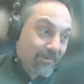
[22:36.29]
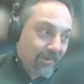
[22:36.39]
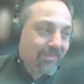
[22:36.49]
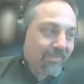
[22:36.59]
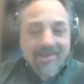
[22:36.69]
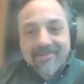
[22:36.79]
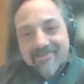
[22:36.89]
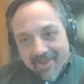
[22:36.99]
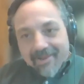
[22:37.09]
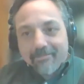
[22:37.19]
good things
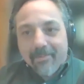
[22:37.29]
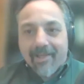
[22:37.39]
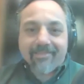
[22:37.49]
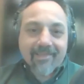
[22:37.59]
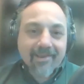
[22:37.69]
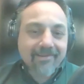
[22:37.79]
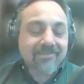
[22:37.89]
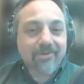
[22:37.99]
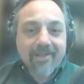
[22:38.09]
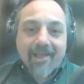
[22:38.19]
and bad things,
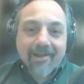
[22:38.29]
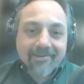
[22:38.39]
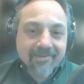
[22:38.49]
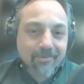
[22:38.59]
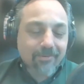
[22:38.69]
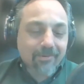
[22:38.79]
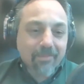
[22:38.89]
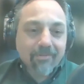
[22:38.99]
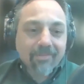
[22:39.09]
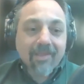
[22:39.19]
and you got to deal with
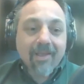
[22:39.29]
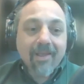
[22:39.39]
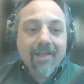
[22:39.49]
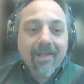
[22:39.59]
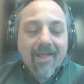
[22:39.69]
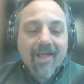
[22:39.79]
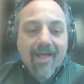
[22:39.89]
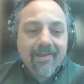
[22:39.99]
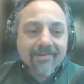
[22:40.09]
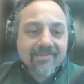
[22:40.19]
both. How
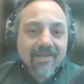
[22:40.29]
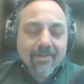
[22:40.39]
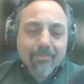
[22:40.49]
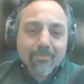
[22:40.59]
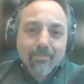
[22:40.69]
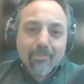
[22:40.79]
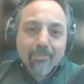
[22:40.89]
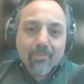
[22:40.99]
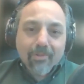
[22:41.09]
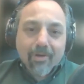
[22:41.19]
do you deal
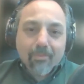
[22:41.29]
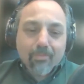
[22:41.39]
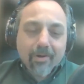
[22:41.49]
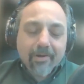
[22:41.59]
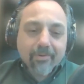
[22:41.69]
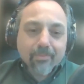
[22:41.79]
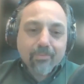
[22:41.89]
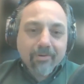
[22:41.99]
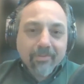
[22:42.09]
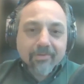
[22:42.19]
with a, uh, what are you
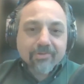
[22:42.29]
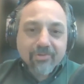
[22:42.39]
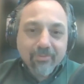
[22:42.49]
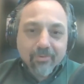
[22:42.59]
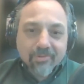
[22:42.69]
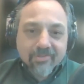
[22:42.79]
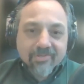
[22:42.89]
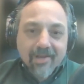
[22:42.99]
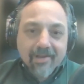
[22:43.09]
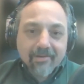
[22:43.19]
what are the
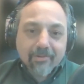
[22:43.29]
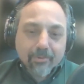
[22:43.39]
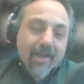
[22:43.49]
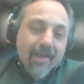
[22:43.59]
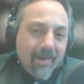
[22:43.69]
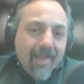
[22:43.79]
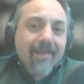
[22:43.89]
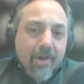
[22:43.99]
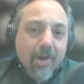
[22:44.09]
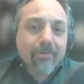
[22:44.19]
tools that you? I mean, I
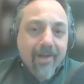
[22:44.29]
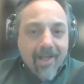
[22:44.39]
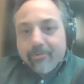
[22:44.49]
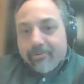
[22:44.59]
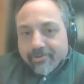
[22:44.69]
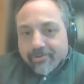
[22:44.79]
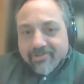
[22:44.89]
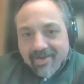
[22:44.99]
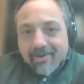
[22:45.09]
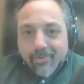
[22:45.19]
know now you're a
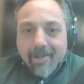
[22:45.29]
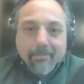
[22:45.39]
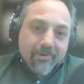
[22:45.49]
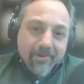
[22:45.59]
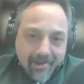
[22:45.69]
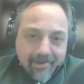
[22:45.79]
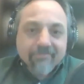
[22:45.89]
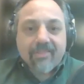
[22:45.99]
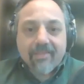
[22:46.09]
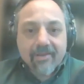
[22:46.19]
state rep, you got
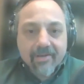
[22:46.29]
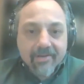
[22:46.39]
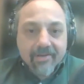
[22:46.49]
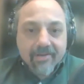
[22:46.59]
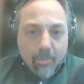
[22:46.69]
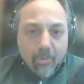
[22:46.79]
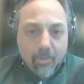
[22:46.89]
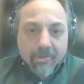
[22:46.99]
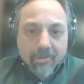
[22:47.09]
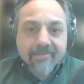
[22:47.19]
everything you need
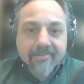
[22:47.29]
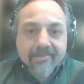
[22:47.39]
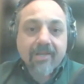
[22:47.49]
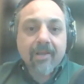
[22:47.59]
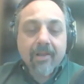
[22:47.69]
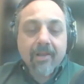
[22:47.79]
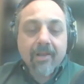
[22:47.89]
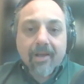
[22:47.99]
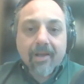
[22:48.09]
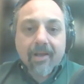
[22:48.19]
more or less.
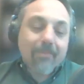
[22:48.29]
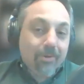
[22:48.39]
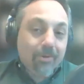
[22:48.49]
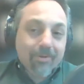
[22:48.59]
Um,